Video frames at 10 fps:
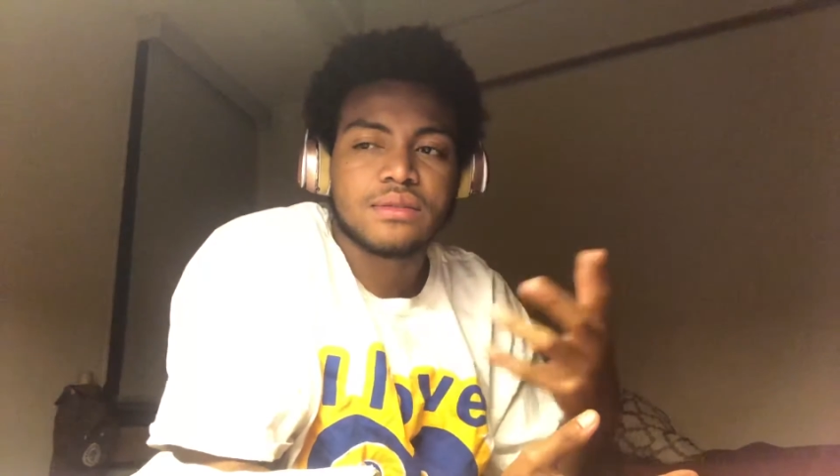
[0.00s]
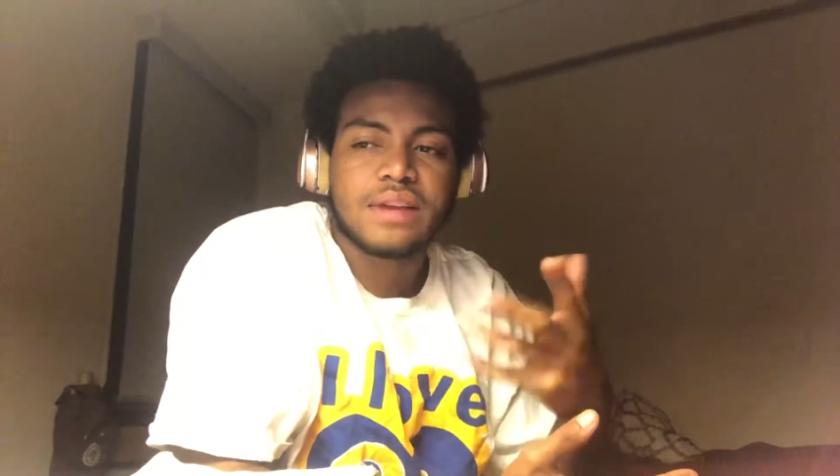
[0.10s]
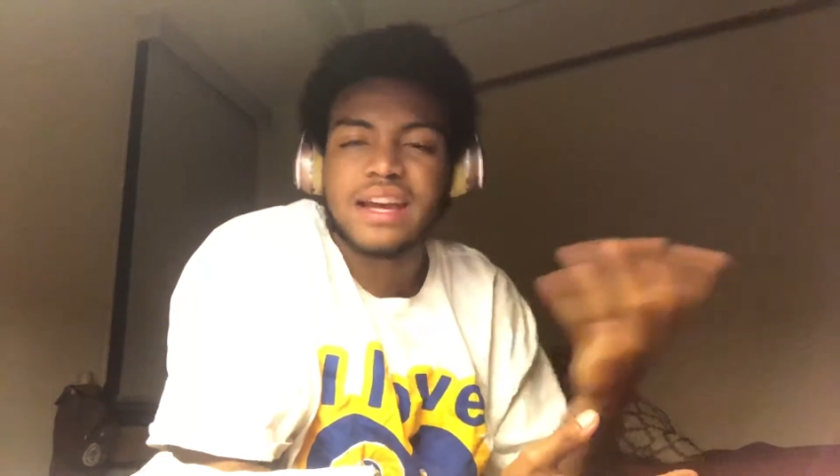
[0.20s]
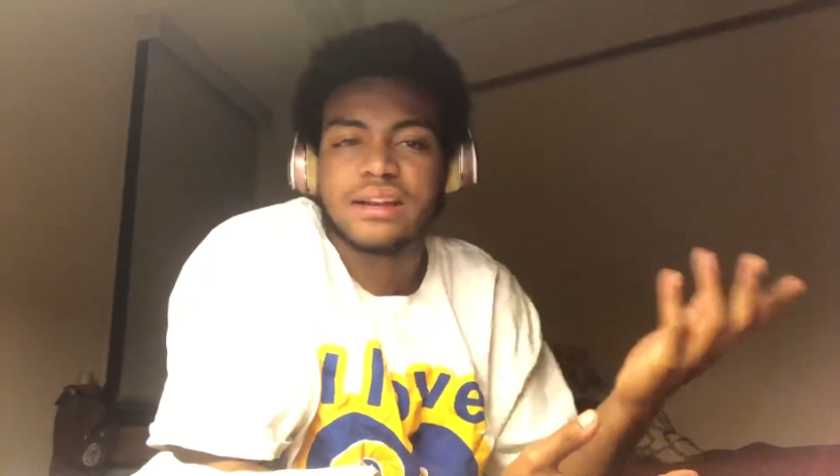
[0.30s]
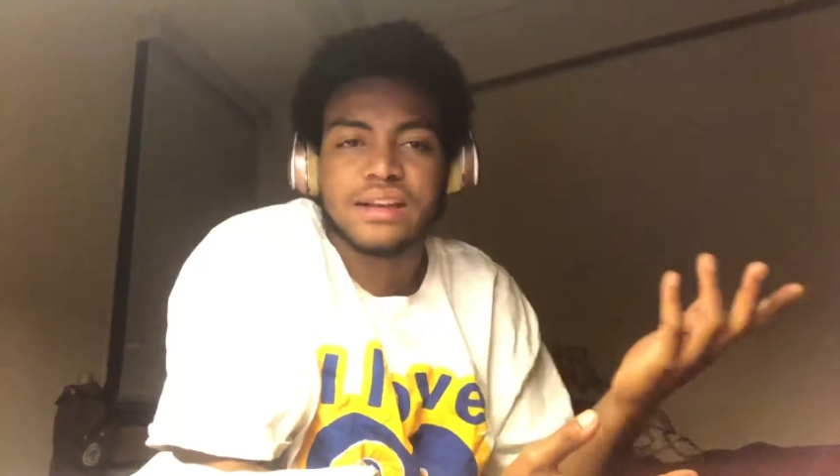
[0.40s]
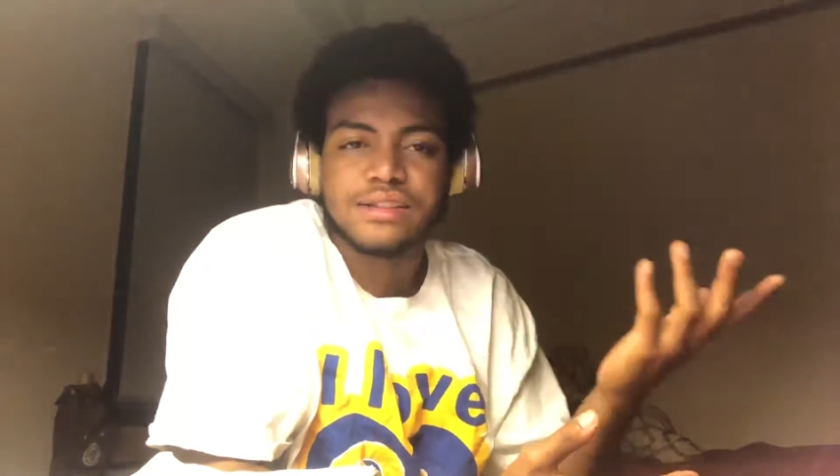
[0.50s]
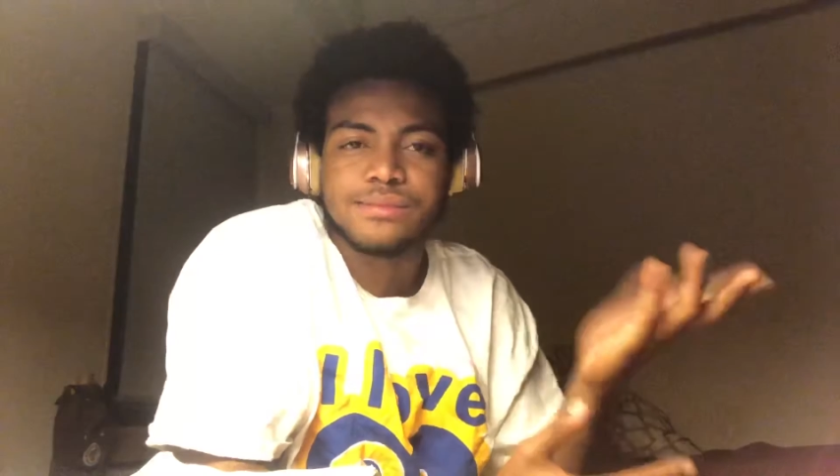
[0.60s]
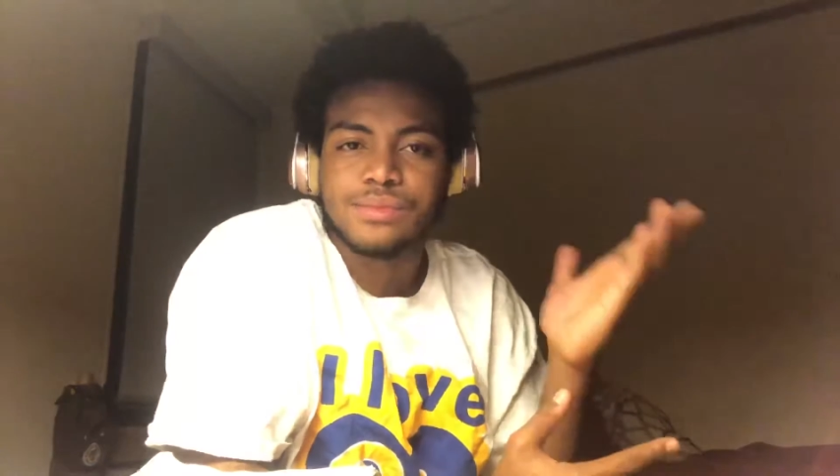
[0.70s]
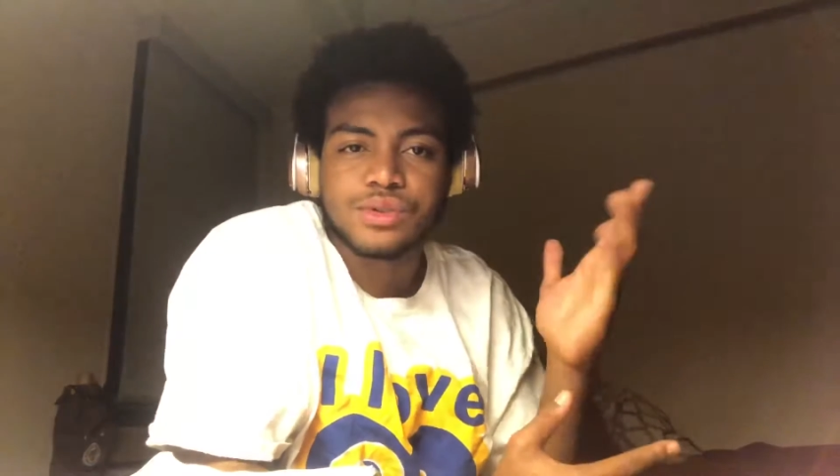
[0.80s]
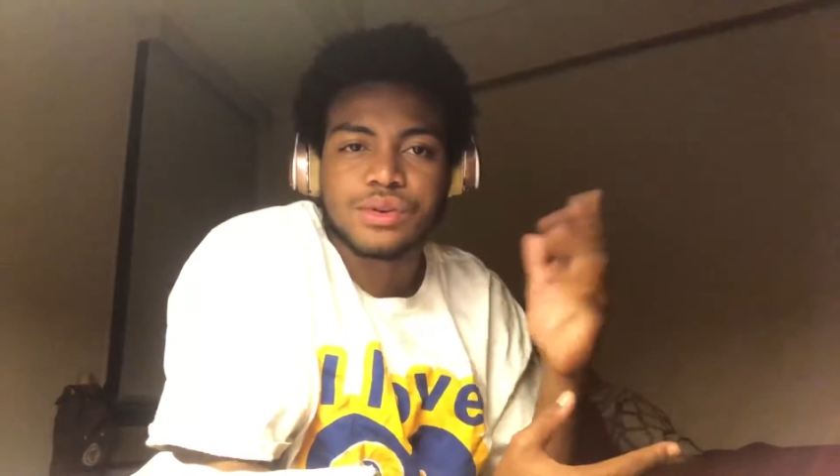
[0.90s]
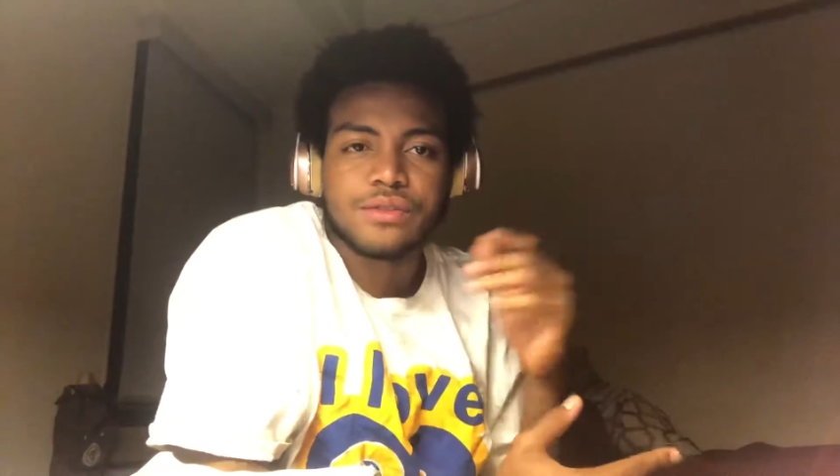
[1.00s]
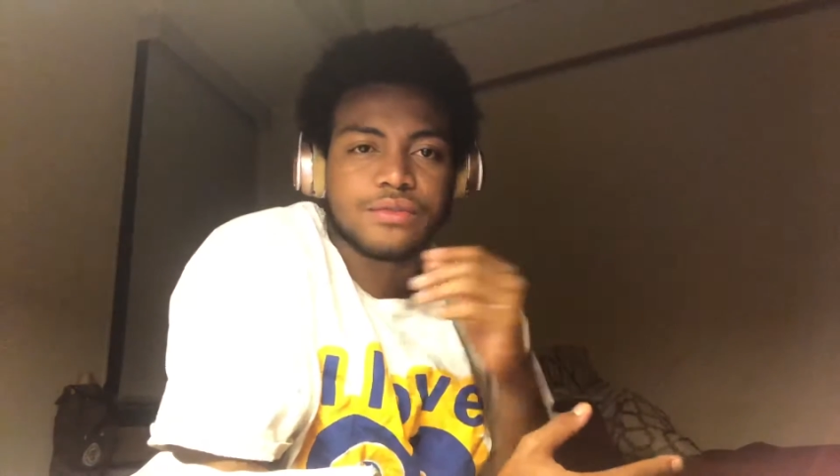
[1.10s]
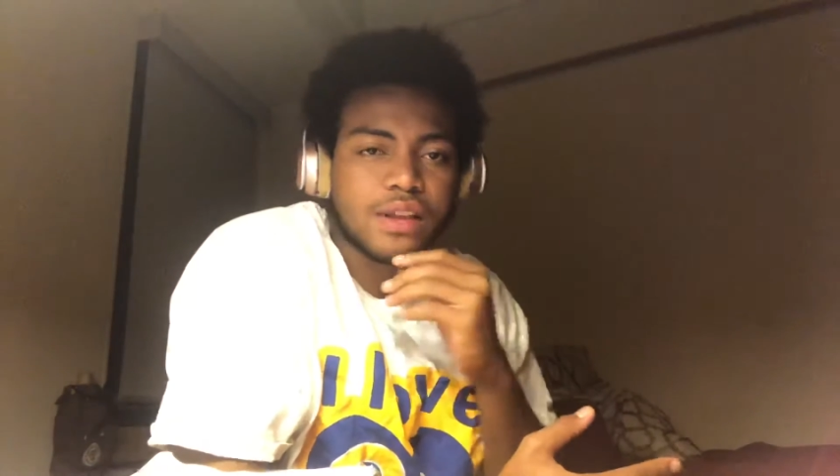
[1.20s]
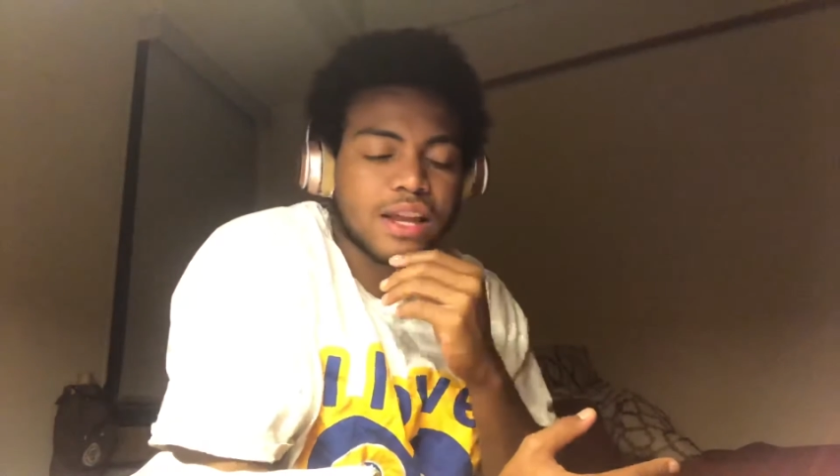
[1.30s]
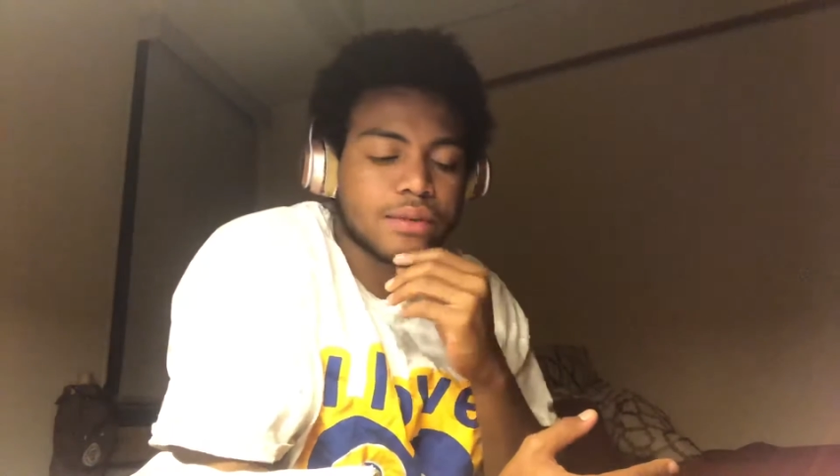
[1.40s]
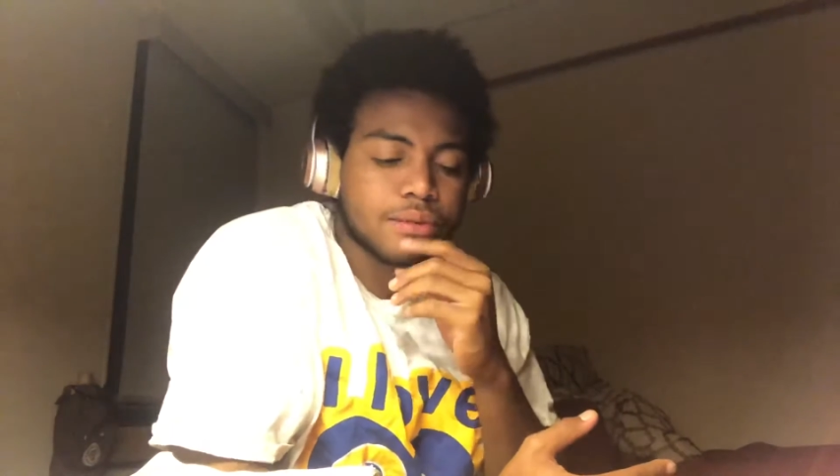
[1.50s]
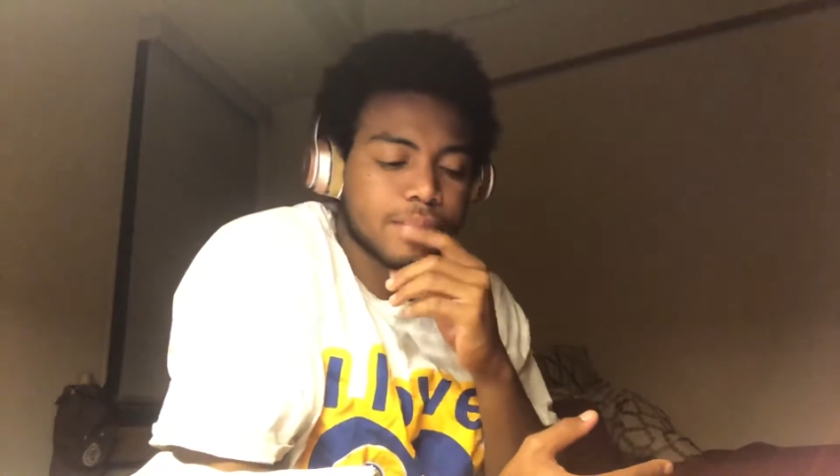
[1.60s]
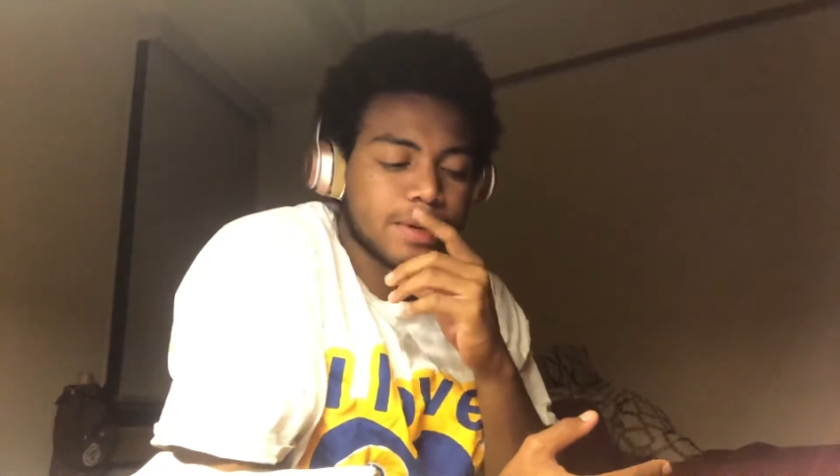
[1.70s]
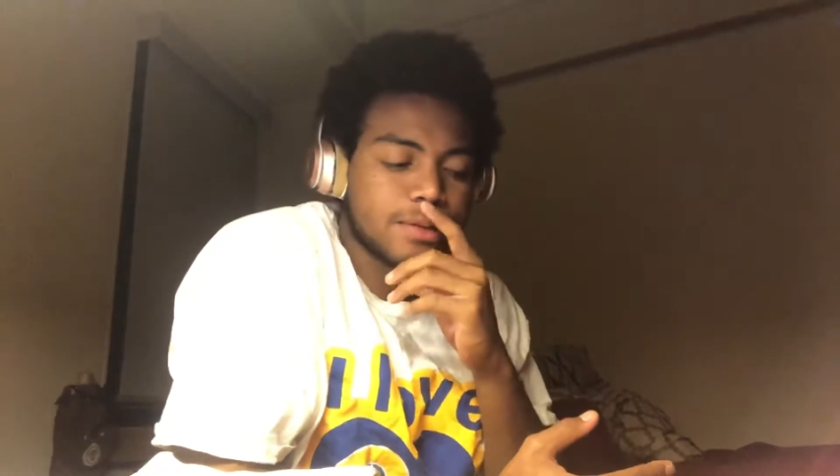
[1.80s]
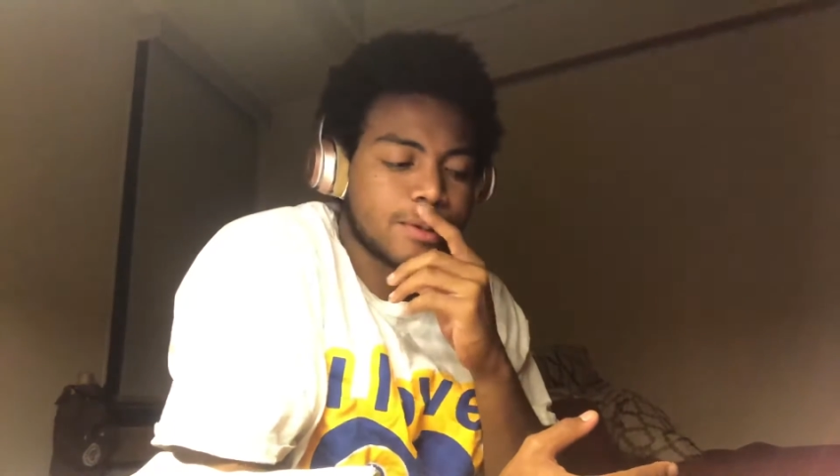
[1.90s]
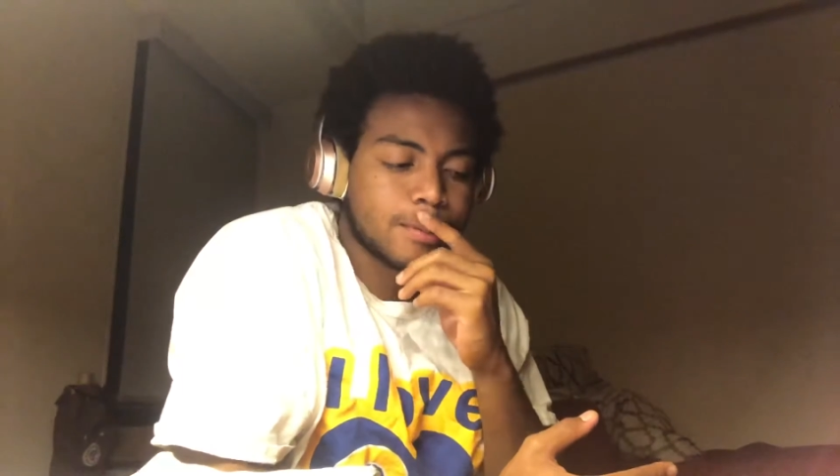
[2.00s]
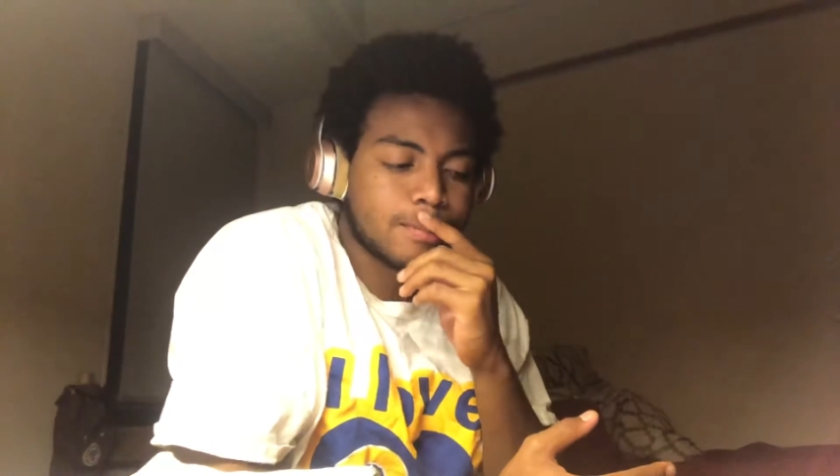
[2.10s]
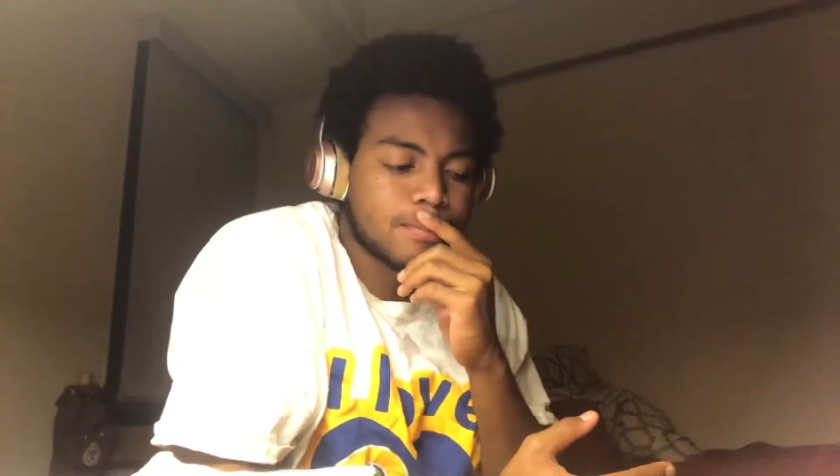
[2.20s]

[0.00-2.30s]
analyze them, sure, for lack of a better term,